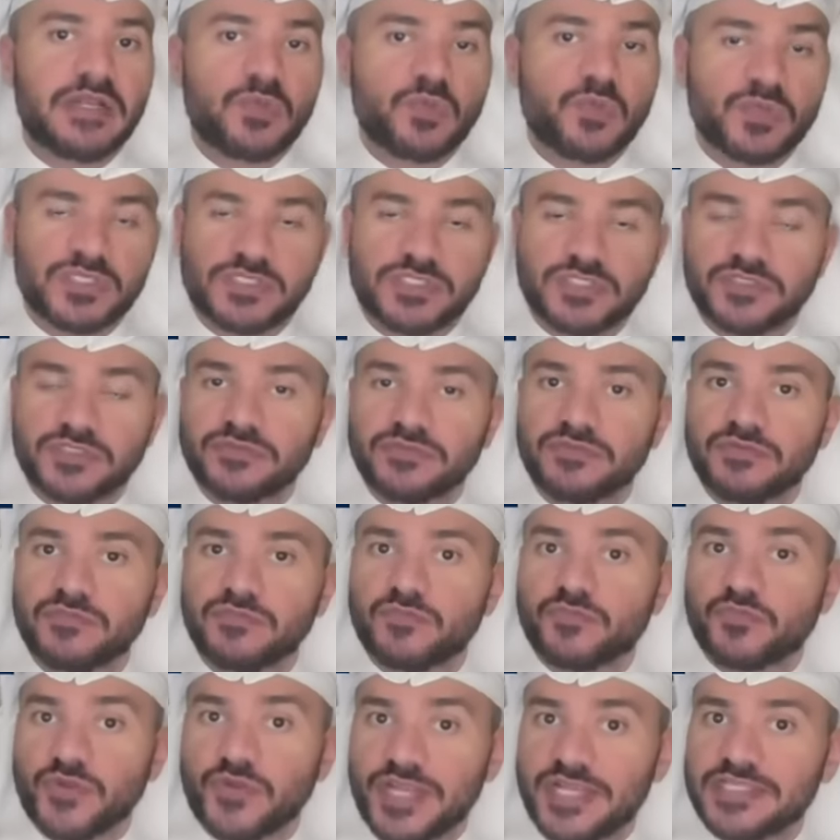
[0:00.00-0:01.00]
and
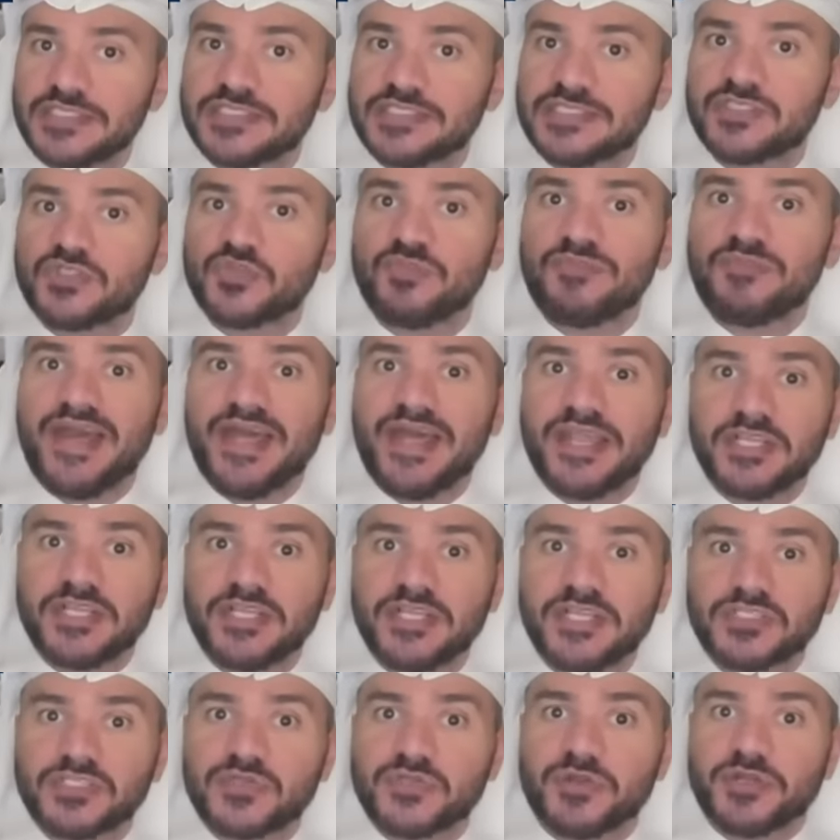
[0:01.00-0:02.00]
Western friends to
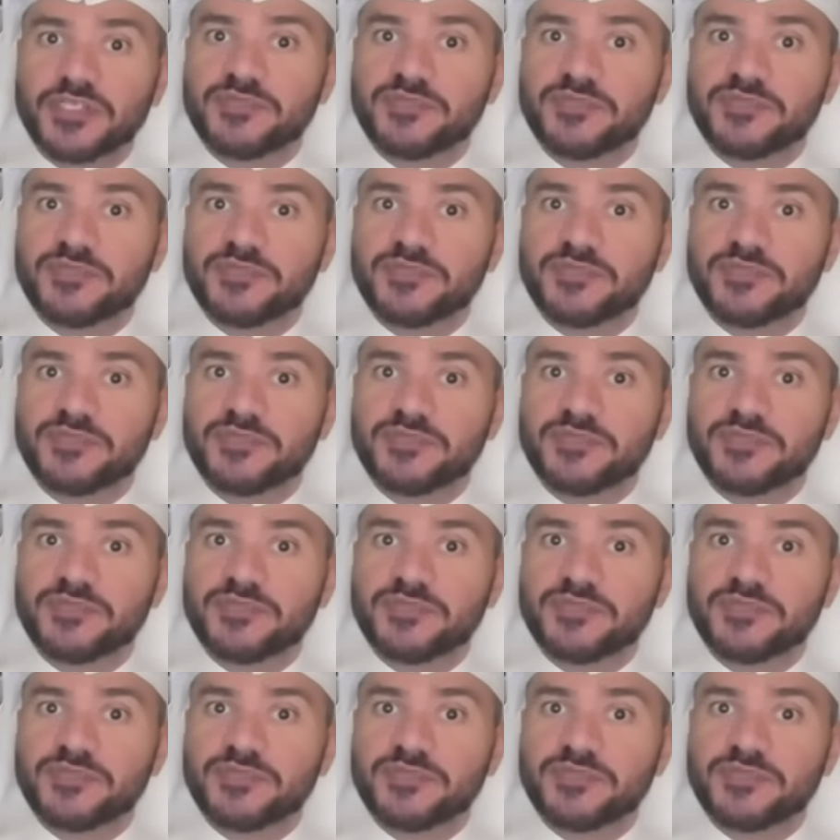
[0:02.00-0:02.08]
manage their